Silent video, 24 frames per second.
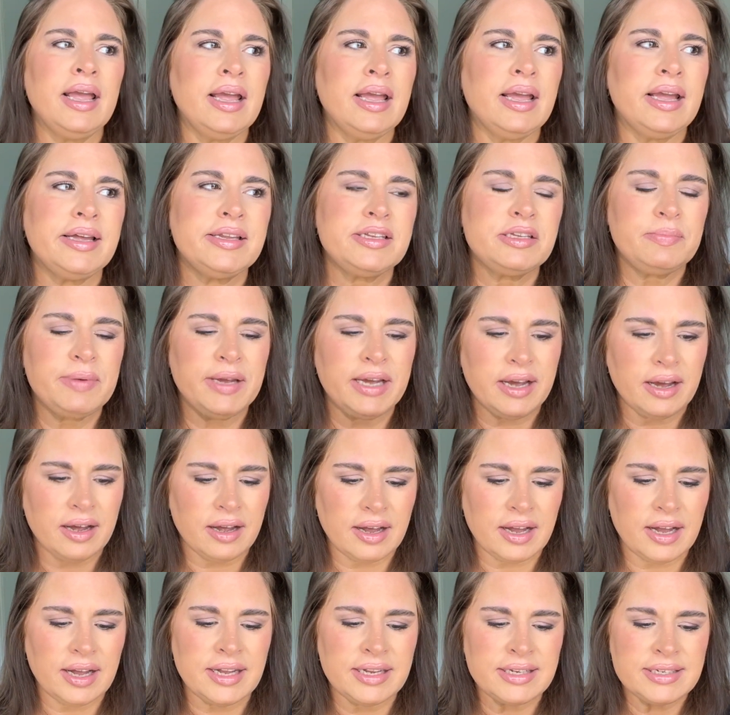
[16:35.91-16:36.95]
It's
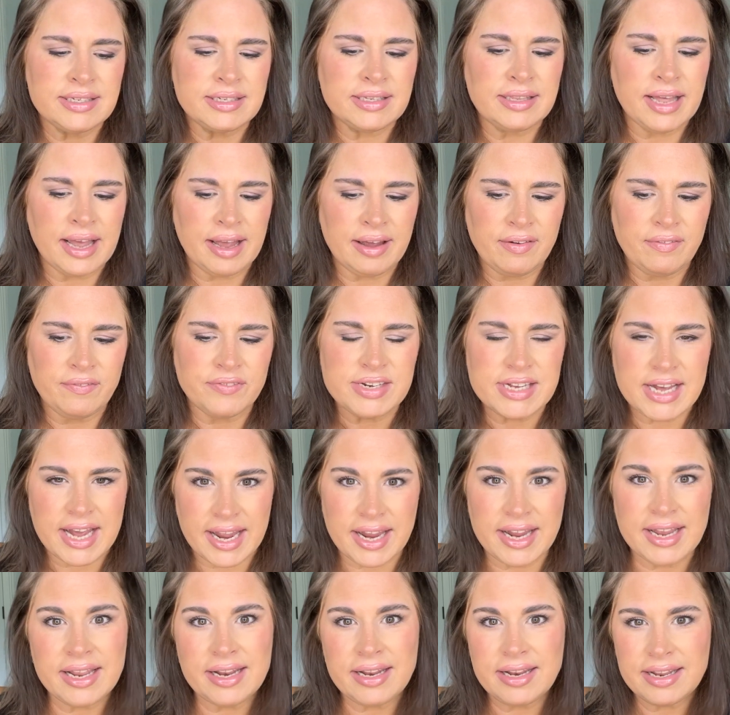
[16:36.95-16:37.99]
because they've
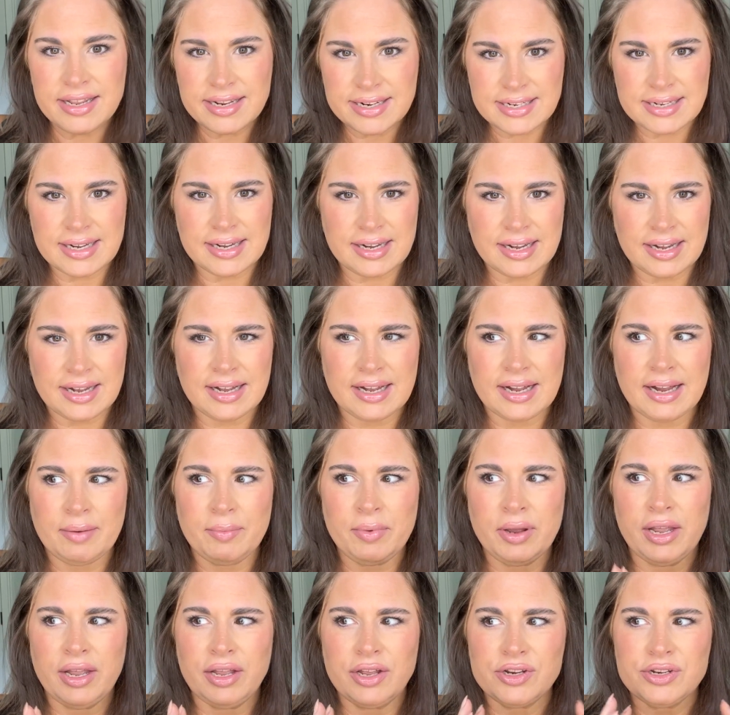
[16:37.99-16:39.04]
taken the time
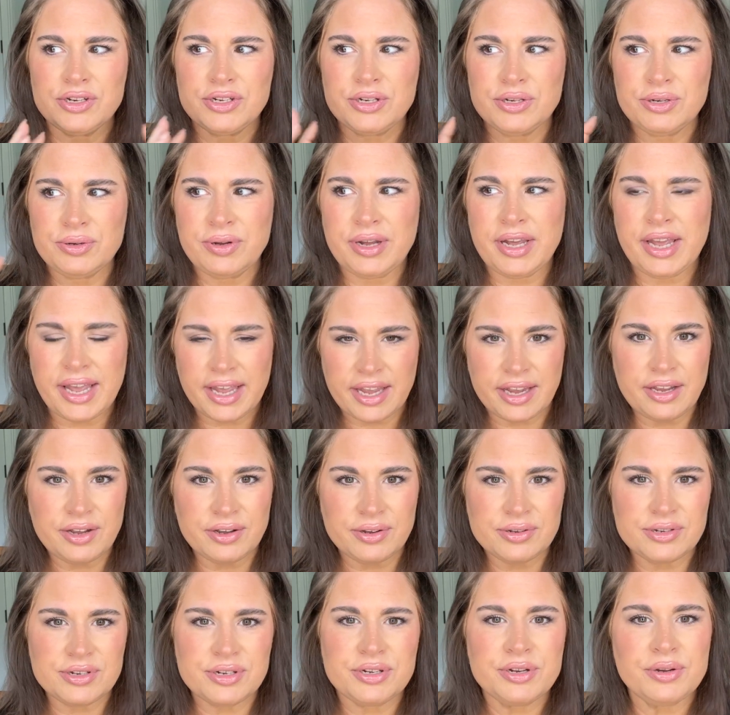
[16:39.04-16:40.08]
to get
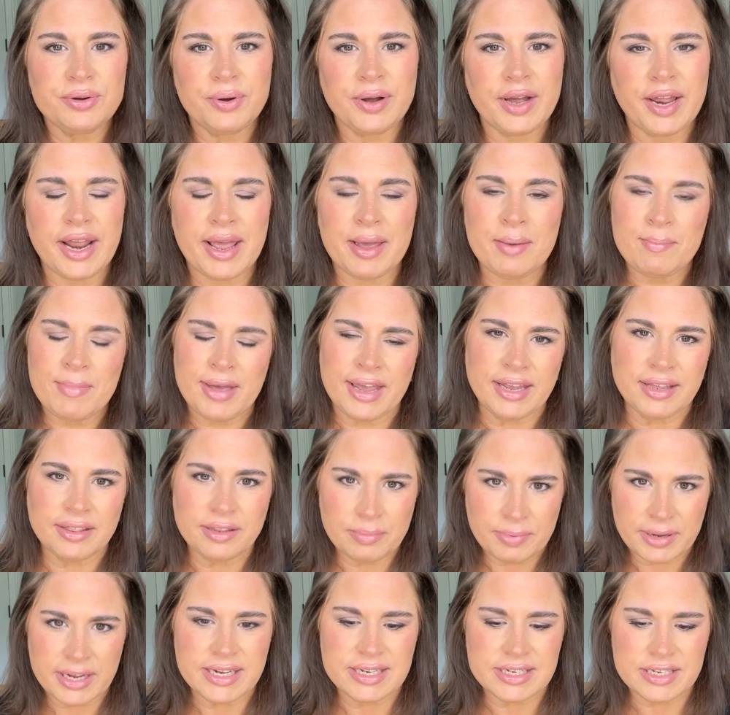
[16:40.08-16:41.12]
used to it and make the
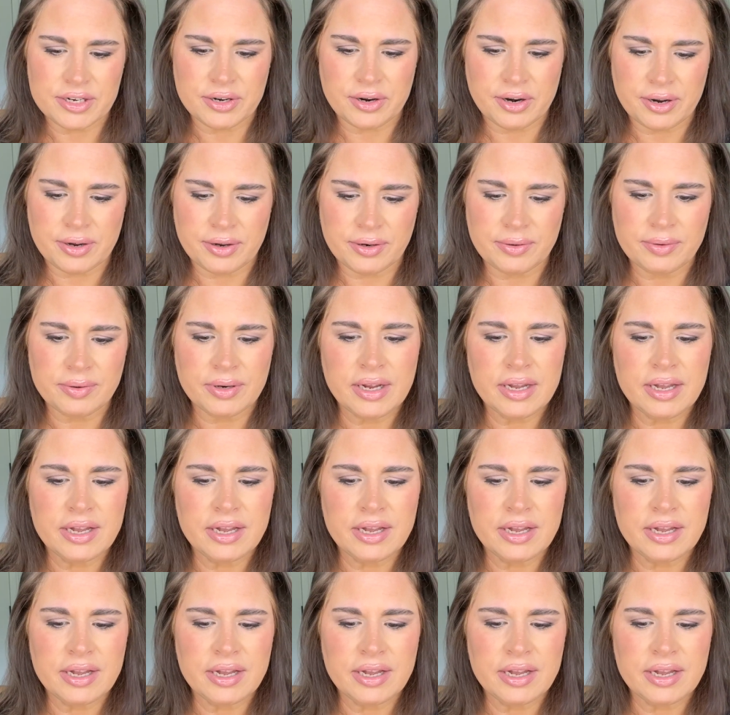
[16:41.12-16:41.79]
piece their own.